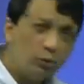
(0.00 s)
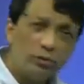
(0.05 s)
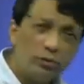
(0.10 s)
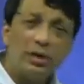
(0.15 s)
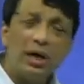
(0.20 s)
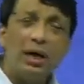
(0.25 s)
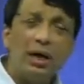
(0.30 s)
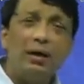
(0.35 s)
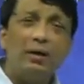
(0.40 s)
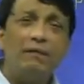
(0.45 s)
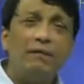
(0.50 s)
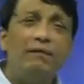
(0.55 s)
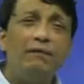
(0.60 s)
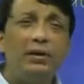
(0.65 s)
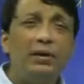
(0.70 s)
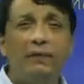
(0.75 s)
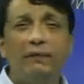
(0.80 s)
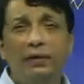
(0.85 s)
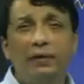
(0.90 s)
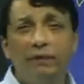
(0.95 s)
looks
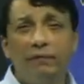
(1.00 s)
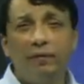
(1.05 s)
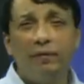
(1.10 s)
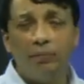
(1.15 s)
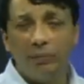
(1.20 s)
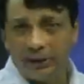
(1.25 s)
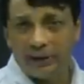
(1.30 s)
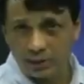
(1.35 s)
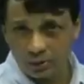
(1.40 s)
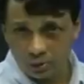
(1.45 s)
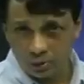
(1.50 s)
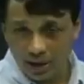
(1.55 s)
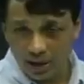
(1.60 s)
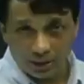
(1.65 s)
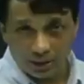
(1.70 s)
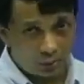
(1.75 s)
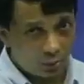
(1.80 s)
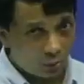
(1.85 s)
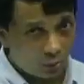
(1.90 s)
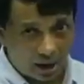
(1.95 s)
very, very familiar to me, I
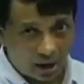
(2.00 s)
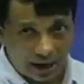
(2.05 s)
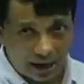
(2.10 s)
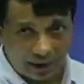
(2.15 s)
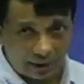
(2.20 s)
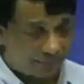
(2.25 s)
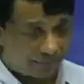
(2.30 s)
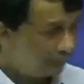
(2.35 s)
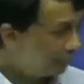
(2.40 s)
don't know why.